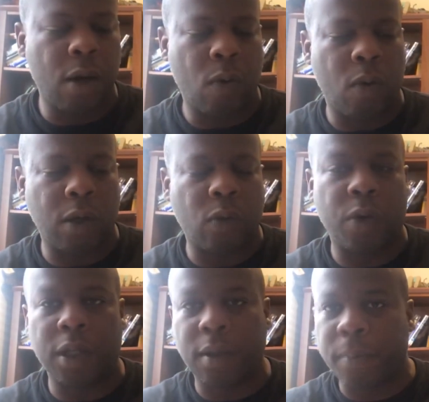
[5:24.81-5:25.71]
one
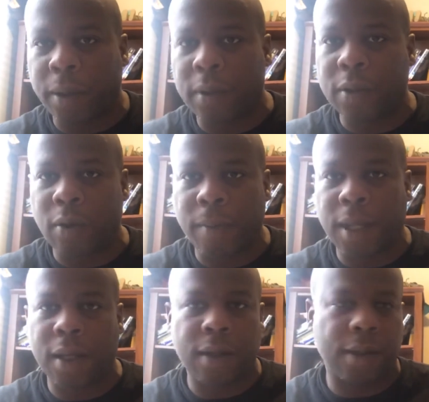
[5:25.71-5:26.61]
week per
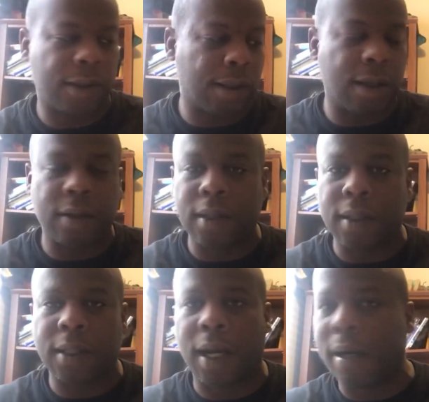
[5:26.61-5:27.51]
domain and studied the
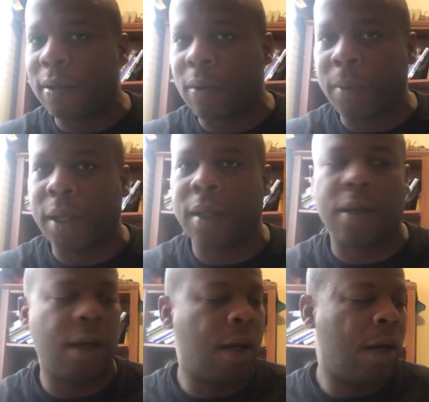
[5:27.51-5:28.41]
entire domain.